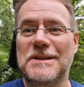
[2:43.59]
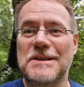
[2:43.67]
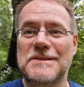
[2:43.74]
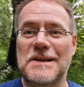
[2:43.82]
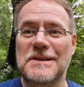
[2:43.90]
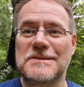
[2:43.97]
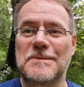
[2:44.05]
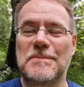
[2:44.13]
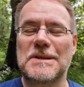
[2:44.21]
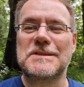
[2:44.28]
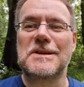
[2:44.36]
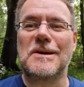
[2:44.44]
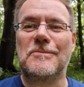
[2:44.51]
these
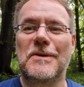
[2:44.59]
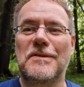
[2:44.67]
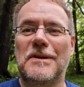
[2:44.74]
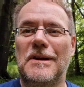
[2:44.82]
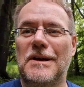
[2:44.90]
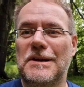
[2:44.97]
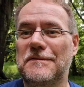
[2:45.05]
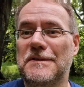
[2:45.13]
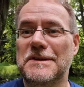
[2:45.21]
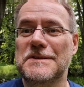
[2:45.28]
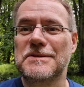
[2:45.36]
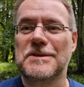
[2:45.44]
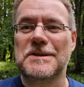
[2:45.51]
estimates come with a lot of
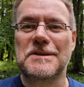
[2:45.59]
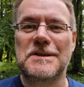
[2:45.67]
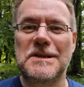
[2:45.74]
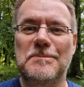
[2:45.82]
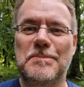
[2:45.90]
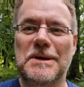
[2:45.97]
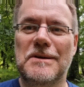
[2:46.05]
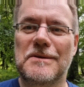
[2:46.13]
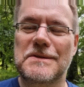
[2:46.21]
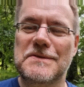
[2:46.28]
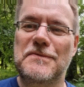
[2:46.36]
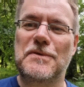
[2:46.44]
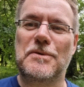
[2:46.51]
uncertainty
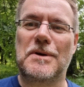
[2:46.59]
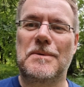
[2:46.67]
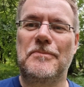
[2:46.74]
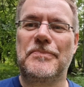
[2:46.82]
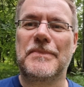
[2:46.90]
because for